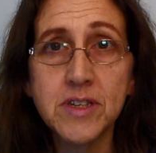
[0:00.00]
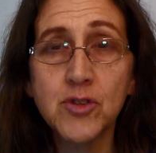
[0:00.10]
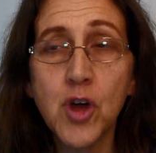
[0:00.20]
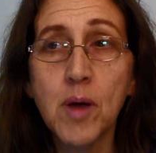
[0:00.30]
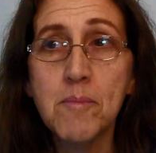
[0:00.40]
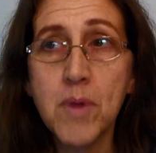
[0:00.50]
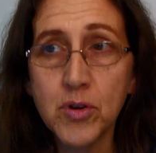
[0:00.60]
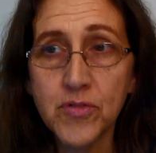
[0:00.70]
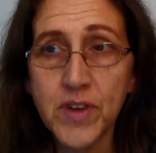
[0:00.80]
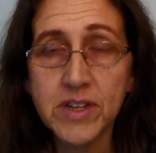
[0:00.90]
they're not
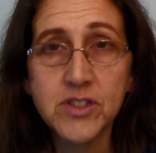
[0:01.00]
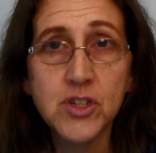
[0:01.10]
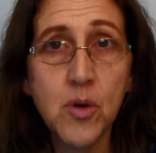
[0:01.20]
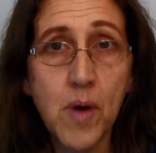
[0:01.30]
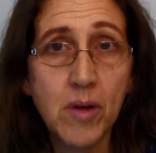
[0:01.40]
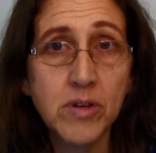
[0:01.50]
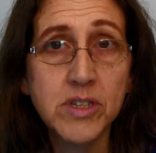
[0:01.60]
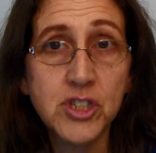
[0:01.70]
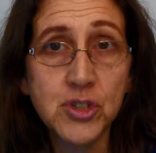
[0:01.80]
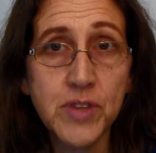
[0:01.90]
motivated to go
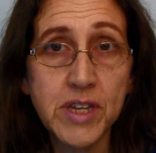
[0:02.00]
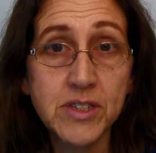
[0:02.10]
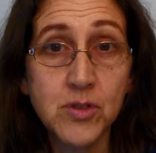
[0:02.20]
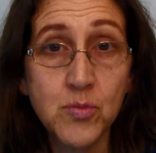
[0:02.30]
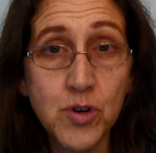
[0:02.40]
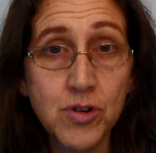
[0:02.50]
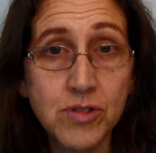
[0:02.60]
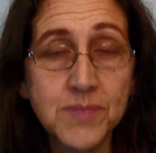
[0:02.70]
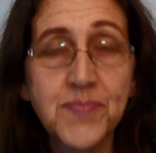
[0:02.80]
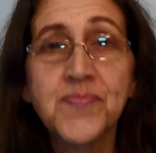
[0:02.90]
out and show that to the
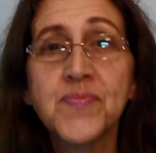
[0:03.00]
world.